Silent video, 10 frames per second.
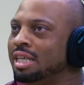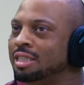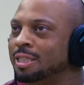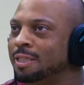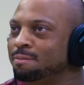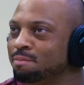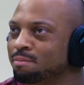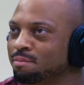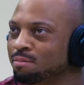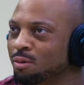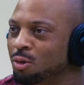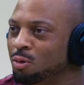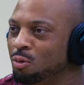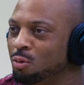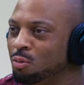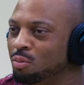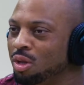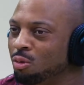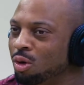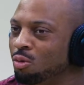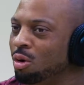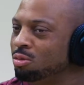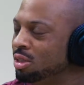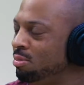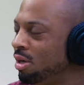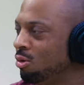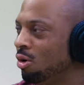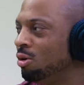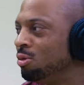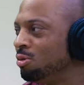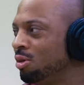is it that we won't just pick a road,